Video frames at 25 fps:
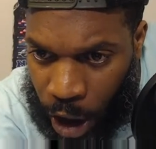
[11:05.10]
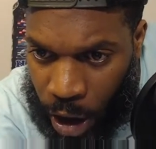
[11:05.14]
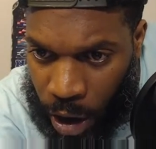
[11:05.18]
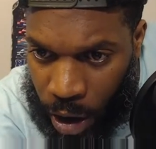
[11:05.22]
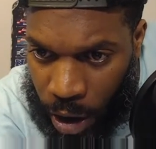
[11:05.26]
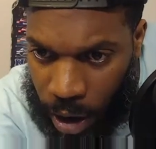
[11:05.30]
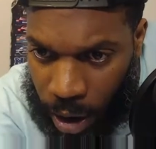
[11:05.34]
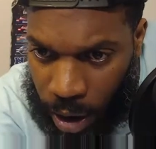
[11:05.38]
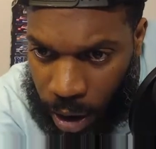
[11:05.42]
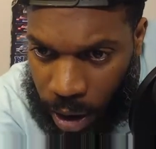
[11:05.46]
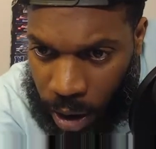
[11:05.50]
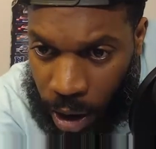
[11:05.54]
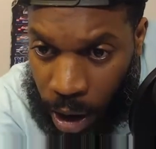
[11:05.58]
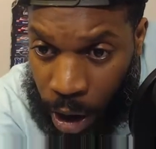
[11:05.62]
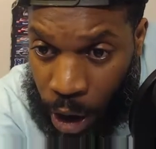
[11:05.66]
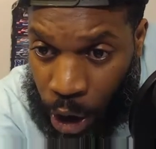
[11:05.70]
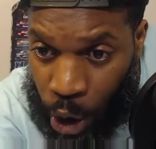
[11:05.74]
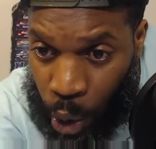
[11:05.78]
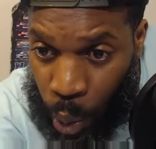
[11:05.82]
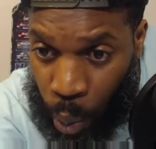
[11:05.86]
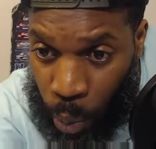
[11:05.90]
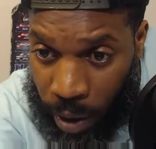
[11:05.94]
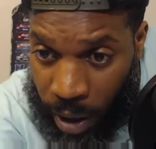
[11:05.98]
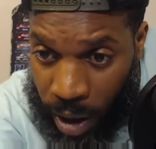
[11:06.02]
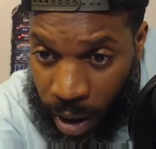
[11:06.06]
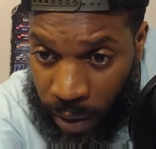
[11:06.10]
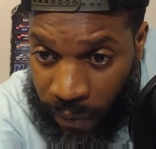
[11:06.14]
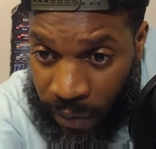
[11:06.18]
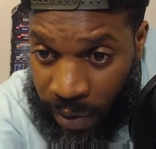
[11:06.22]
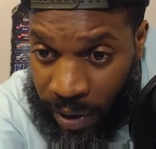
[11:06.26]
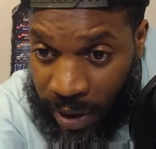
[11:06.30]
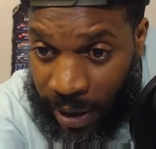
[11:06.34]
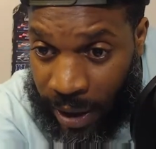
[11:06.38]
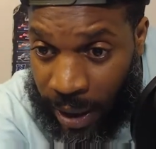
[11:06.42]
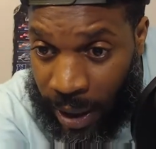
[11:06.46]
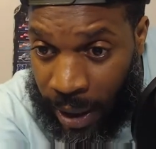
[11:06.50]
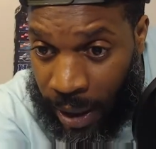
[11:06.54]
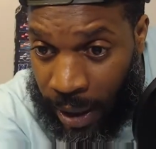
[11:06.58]
Cook,
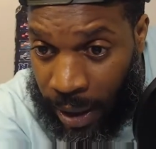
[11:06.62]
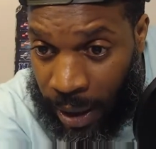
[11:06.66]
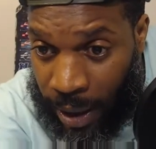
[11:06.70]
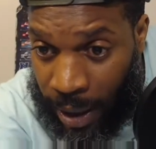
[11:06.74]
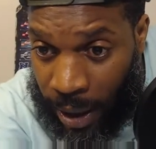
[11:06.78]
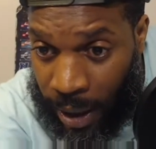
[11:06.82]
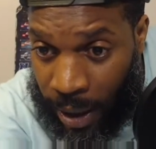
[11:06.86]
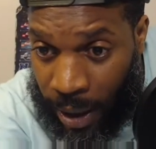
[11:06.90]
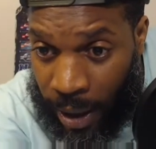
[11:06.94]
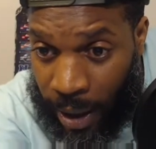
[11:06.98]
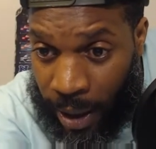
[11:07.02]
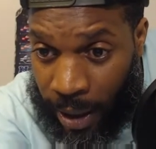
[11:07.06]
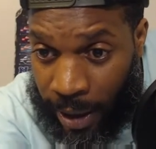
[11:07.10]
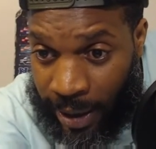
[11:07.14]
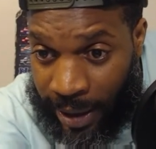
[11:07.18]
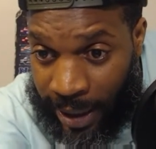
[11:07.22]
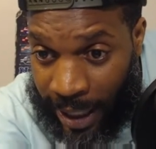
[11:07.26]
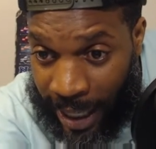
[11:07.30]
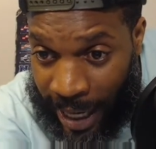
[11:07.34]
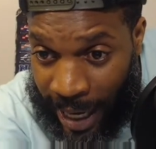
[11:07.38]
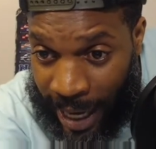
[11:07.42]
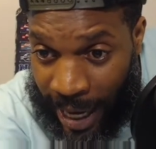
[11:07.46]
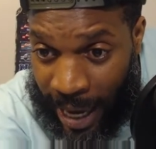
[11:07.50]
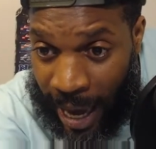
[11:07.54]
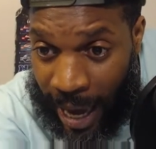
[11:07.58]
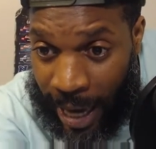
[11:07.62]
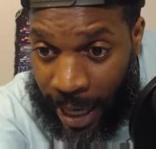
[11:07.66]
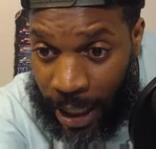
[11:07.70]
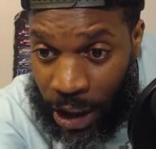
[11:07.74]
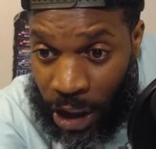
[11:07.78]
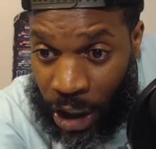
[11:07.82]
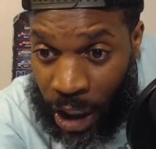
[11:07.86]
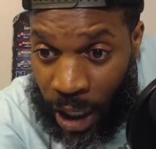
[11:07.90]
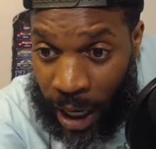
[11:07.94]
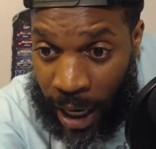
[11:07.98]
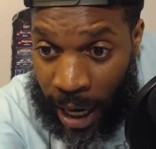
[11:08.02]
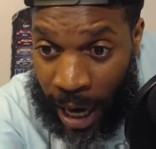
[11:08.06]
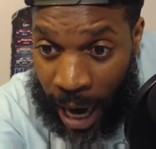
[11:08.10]
Swift,
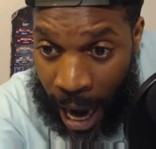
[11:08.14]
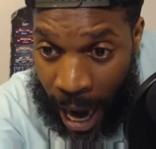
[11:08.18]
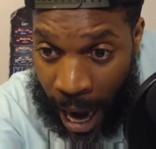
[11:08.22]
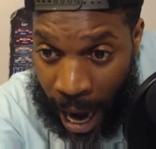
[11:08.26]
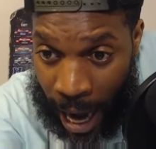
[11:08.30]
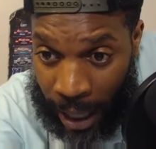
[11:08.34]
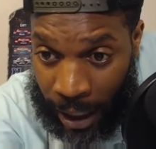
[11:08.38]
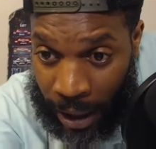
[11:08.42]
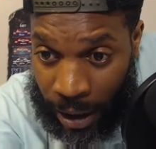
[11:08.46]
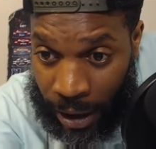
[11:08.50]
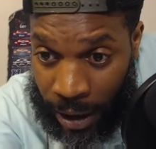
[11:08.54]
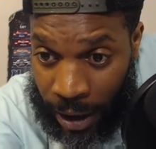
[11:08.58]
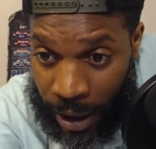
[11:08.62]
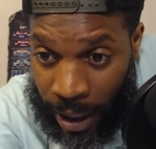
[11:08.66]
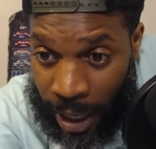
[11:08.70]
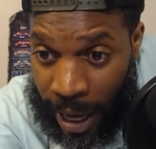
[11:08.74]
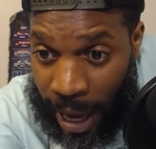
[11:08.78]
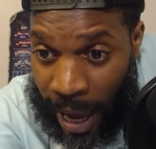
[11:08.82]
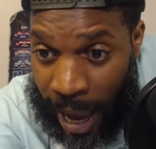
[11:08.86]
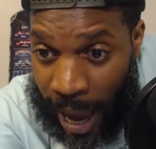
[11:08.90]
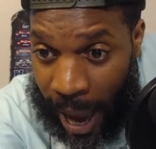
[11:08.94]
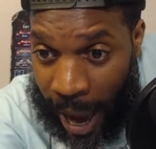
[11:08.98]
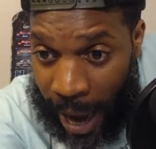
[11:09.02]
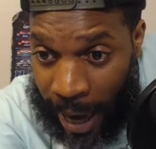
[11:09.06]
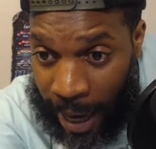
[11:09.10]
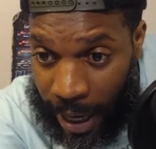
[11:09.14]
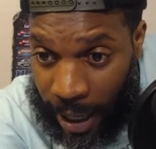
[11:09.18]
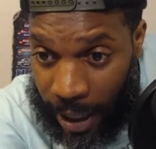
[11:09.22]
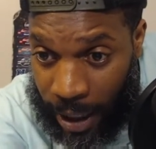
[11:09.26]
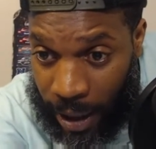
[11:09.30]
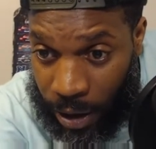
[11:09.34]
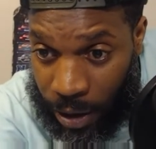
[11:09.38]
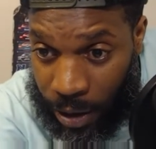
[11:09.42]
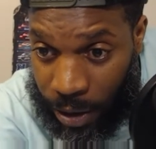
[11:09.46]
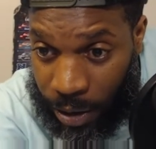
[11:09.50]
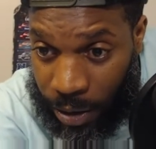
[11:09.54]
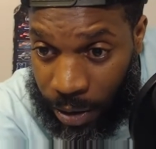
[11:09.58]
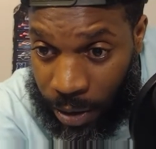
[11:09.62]
CEH, Connor,
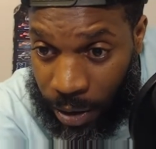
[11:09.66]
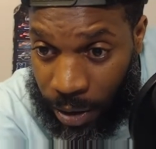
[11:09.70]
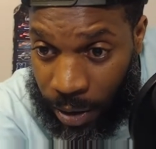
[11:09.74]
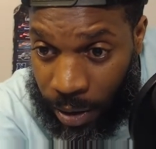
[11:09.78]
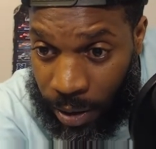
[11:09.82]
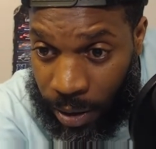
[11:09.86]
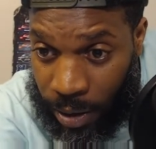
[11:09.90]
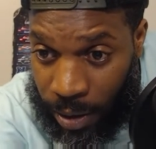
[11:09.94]
Akers,